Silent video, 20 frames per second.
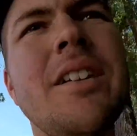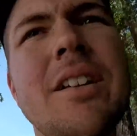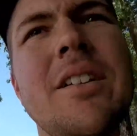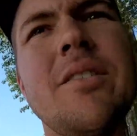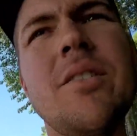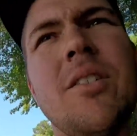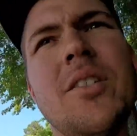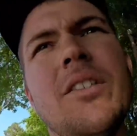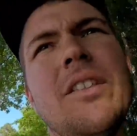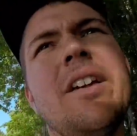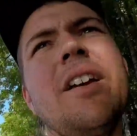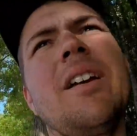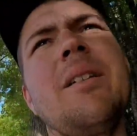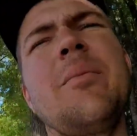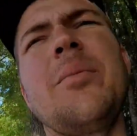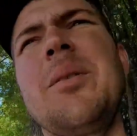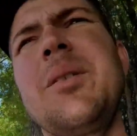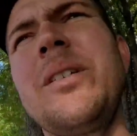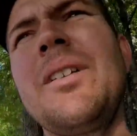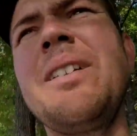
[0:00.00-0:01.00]
into all
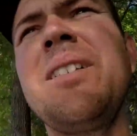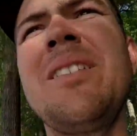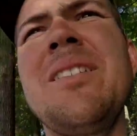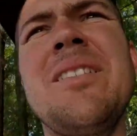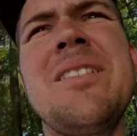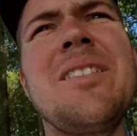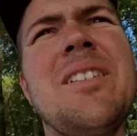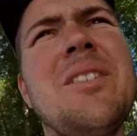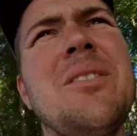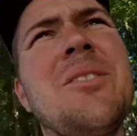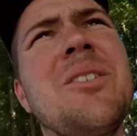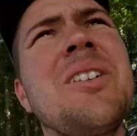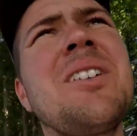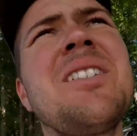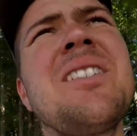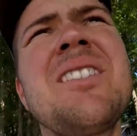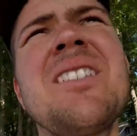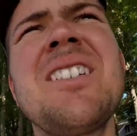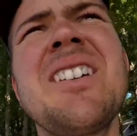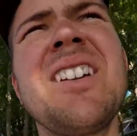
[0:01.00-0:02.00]
that. But anyway,
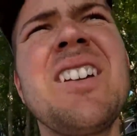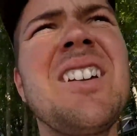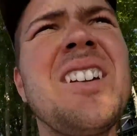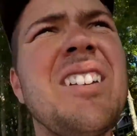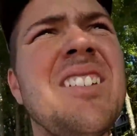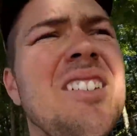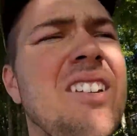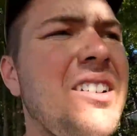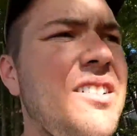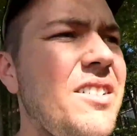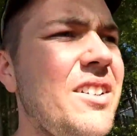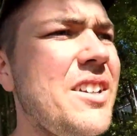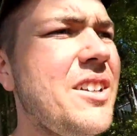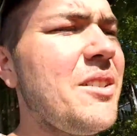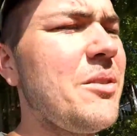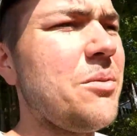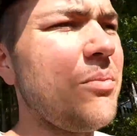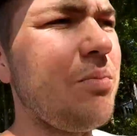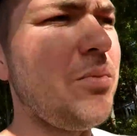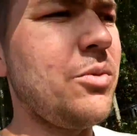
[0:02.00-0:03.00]
he's out
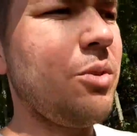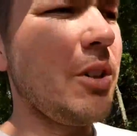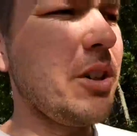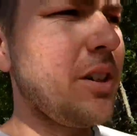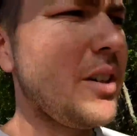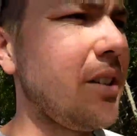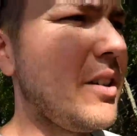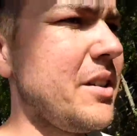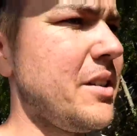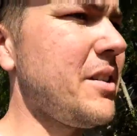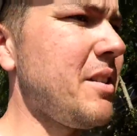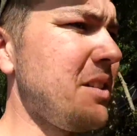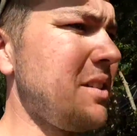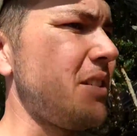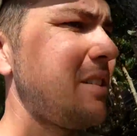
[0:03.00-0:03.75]
here working on